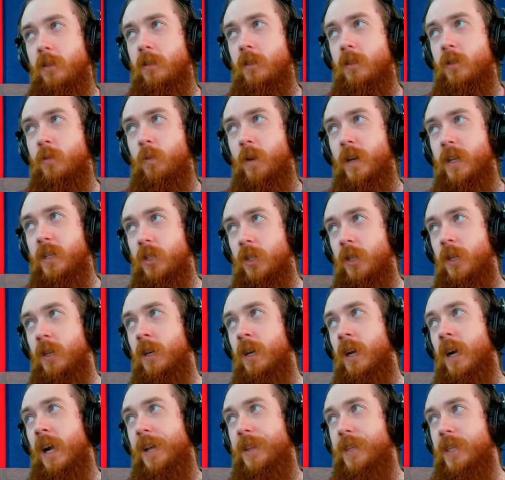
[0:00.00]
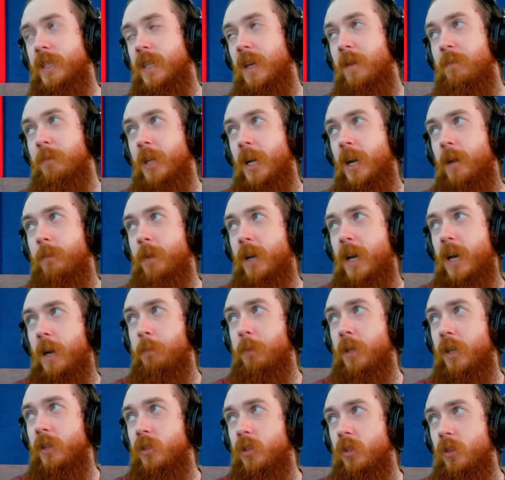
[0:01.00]
switch. At the same time, I'm
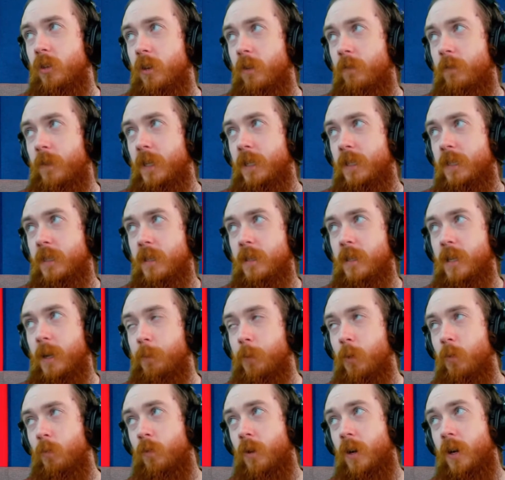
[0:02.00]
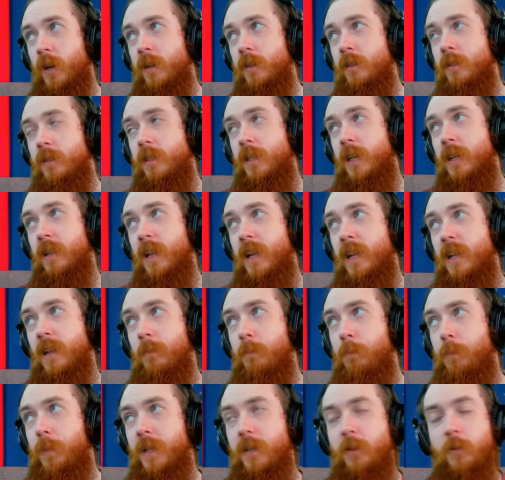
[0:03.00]
not sure if he's the number one
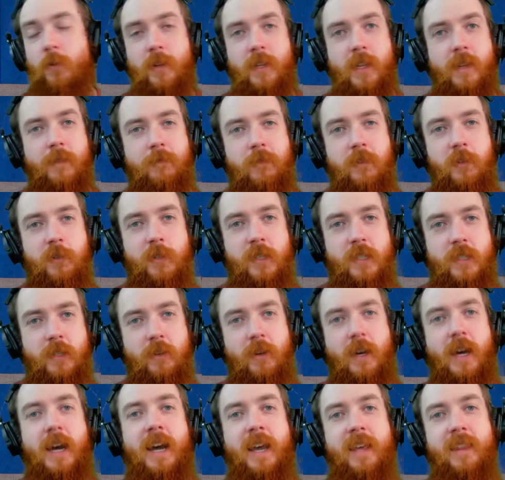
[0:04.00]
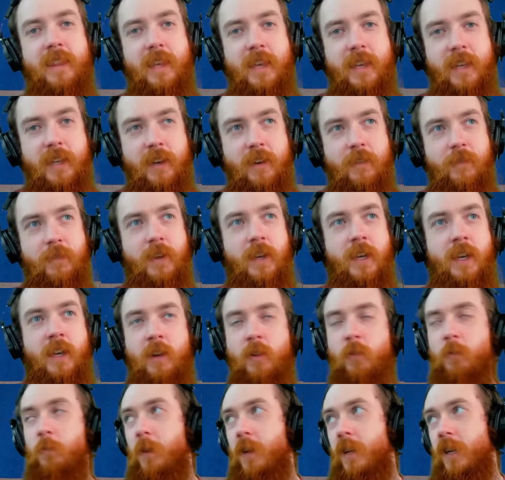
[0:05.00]
Canadian Bitcoin influencer I think of
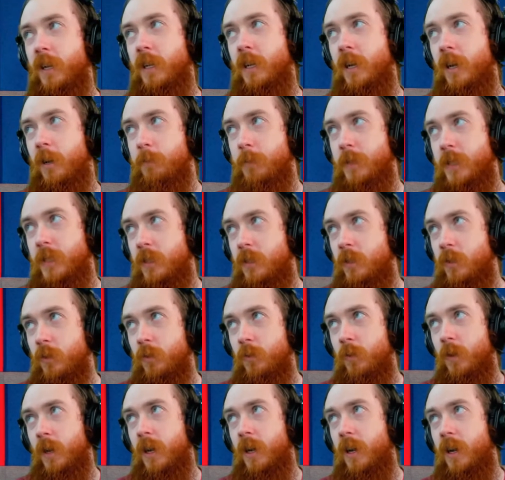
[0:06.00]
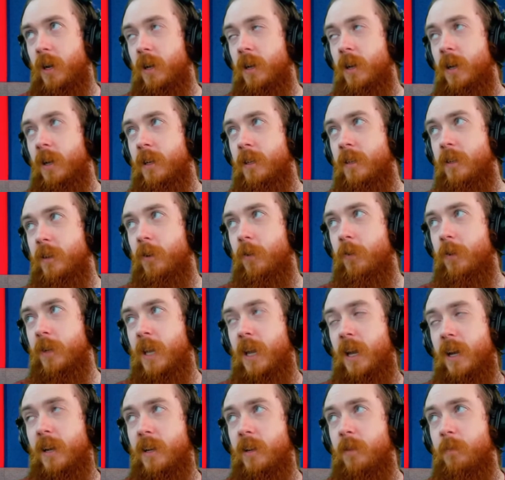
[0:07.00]
when it comes to
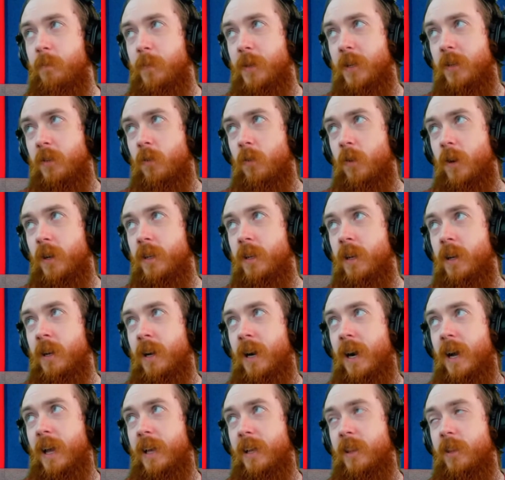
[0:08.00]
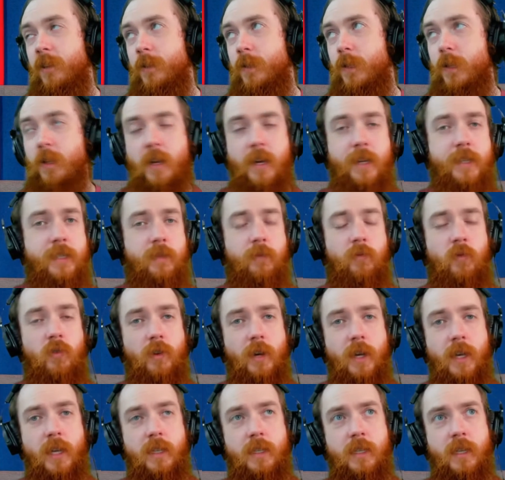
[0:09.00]
Canada and Bitcoin. I think there's lots of
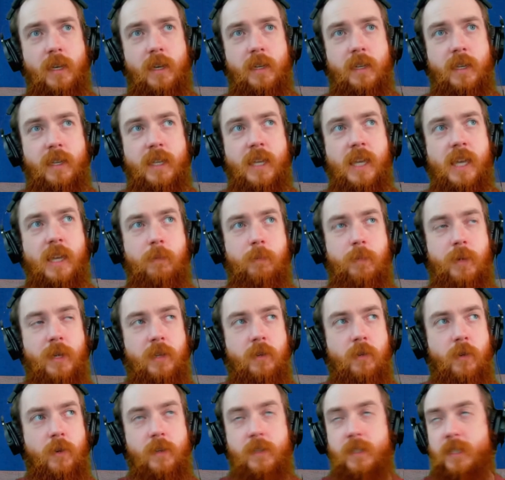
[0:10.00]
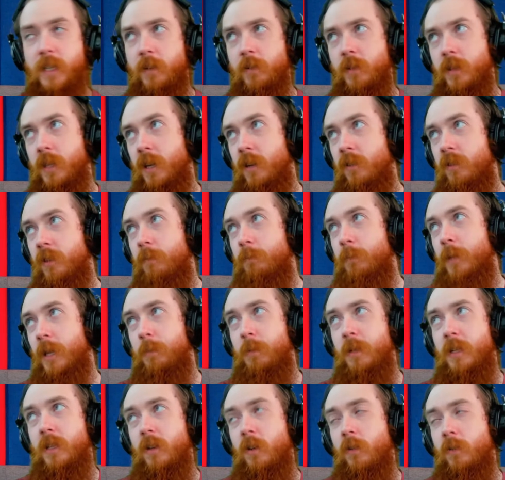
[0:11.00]
great Canadian Bitcoiners out there that
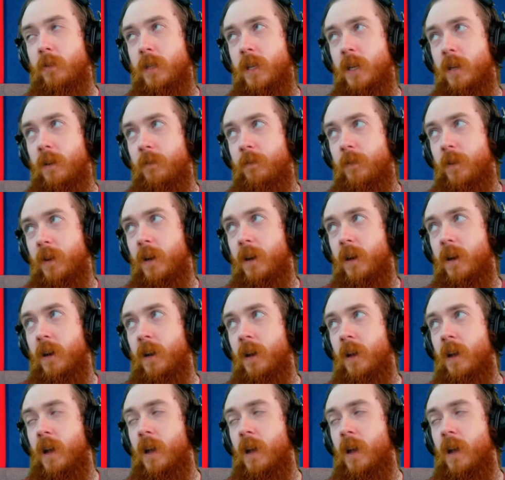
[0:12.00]
maybe don't have the